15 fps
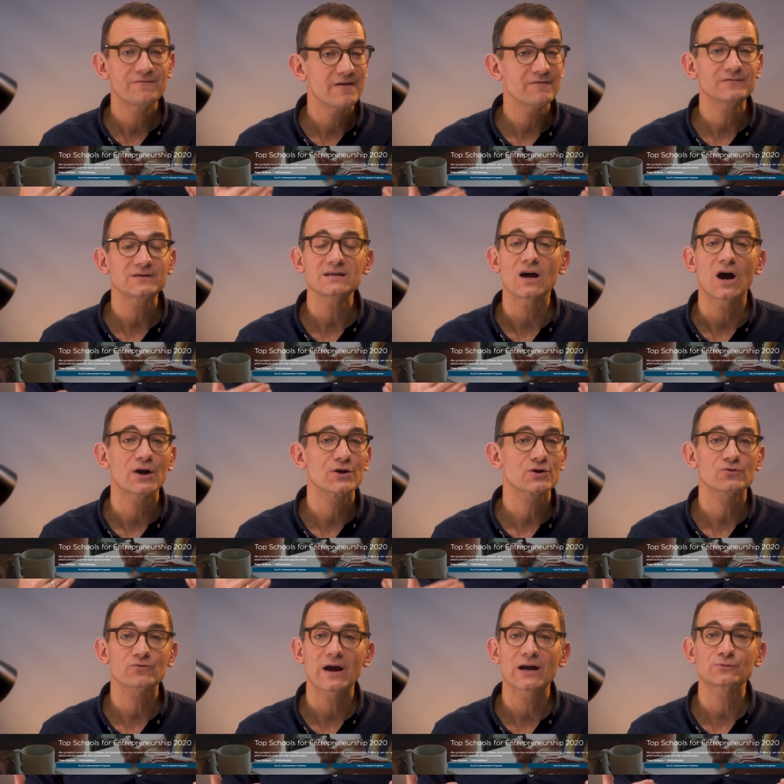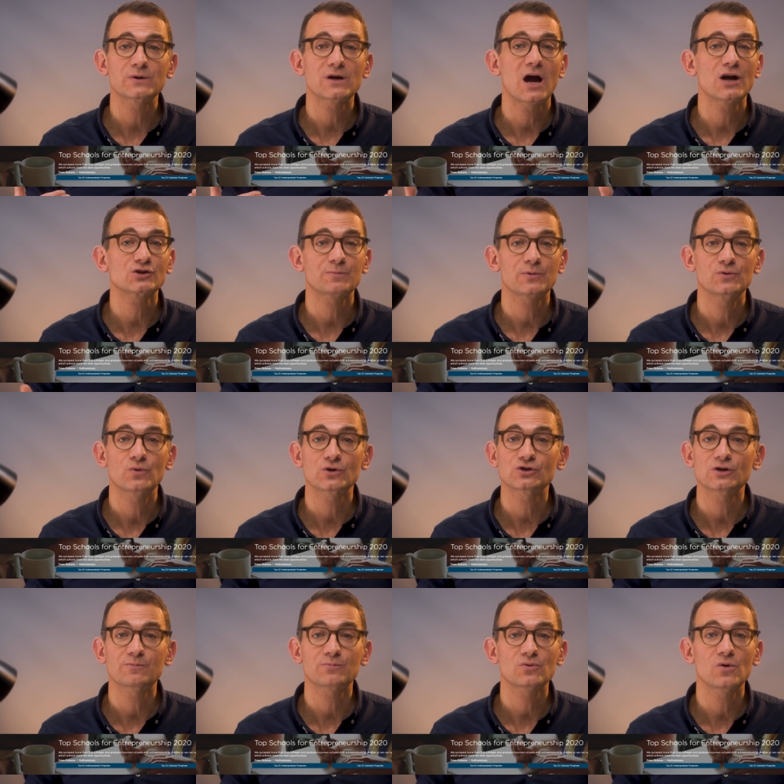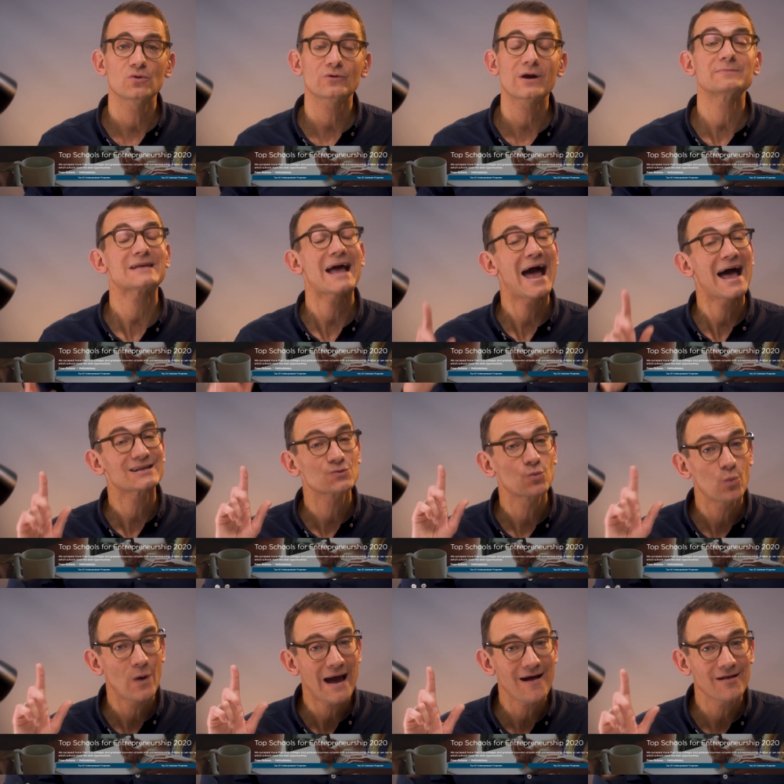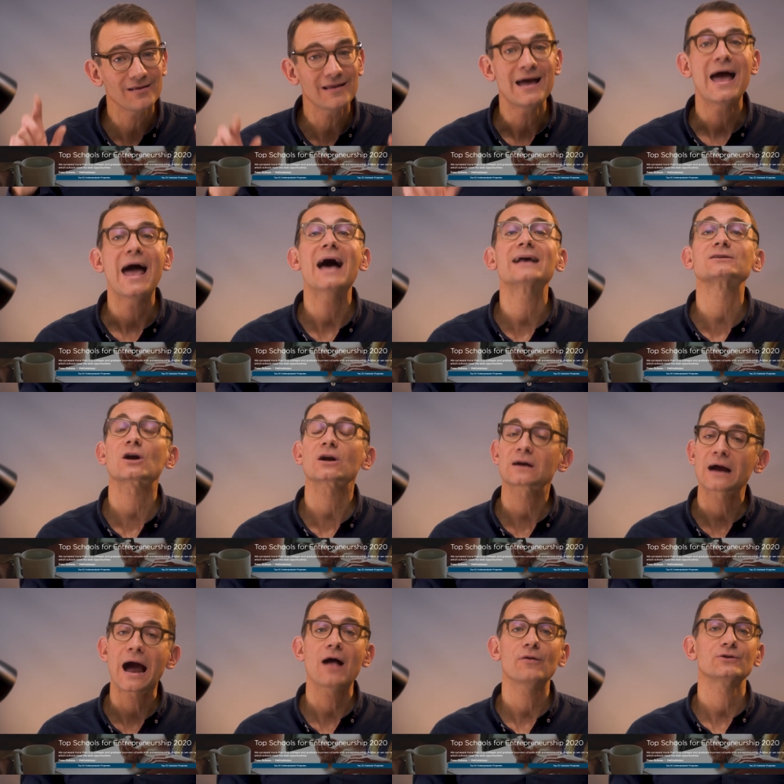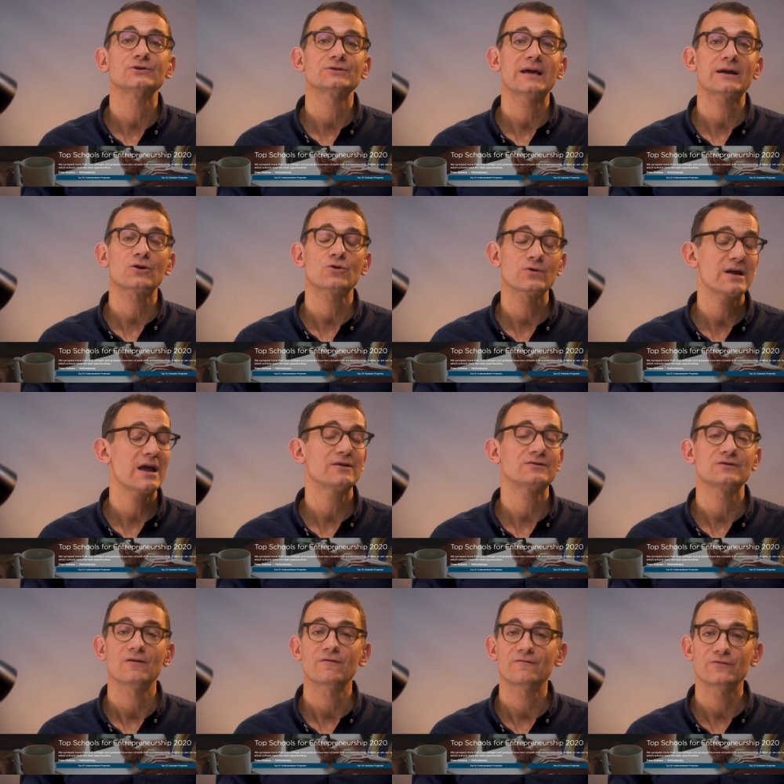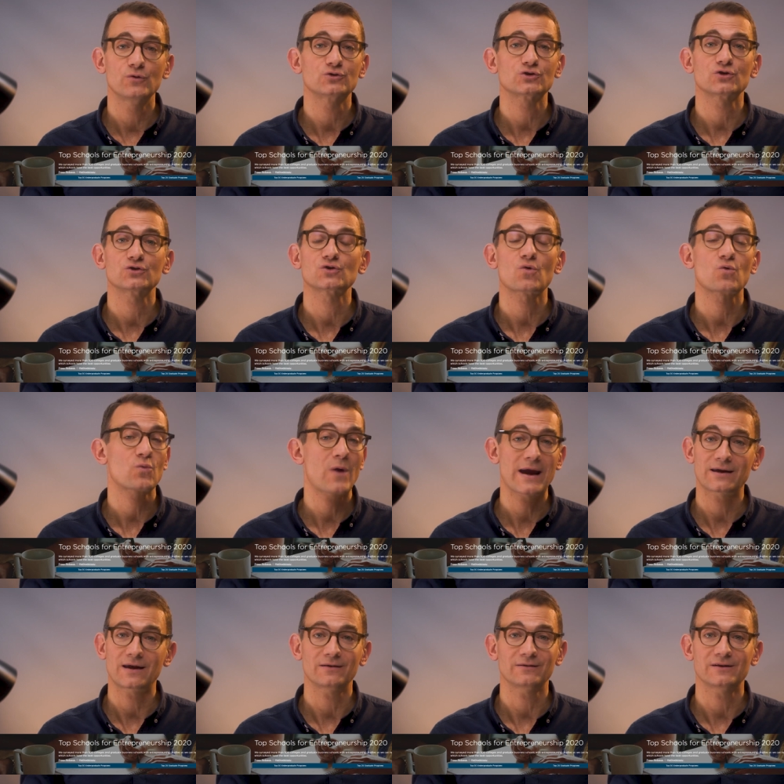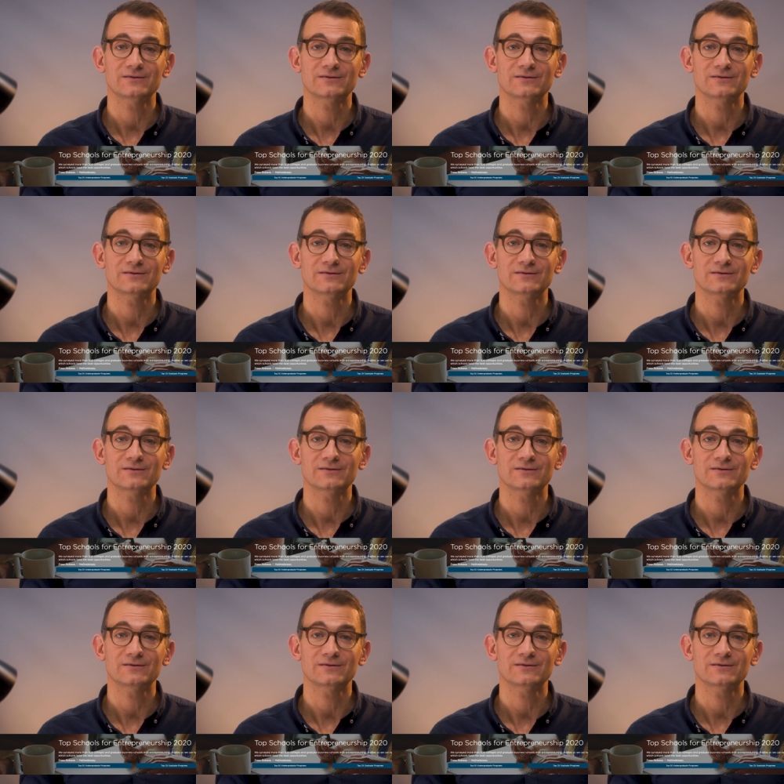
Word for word: 50 undergraduate entrepreneurship programs as well as our college that create futures ranking